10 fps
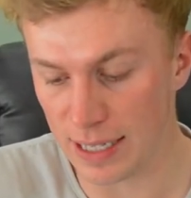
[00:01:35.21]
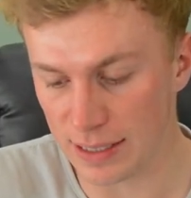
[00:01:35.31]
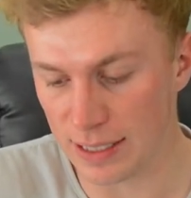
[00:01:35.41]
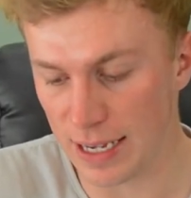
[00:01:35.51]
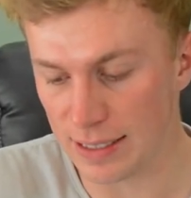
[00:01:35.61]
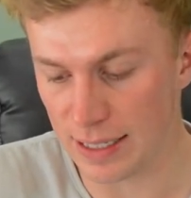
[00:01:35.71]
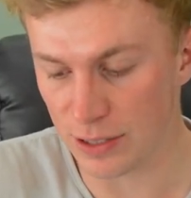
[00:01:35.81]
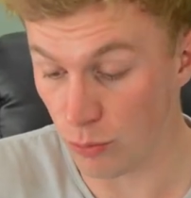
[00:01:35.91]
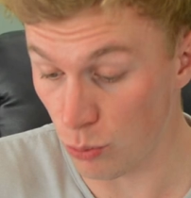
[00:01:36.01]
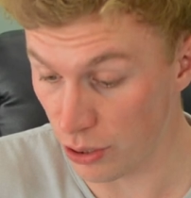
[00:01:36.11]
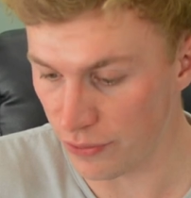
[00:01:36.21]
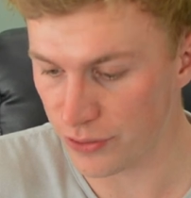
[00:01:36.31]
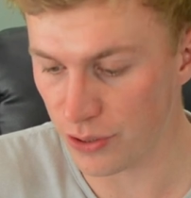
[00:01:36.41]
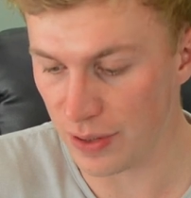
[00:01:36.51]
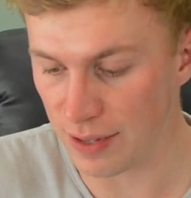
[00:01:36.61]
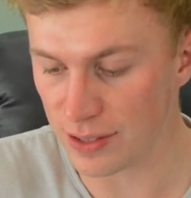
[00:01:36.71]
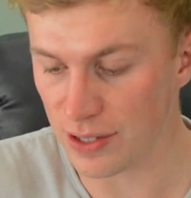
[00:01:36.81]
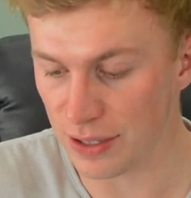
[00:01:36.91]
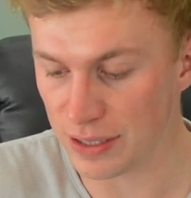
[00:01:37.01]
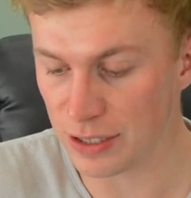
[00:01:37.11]
designated as one of
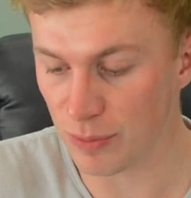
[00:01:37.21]
2019's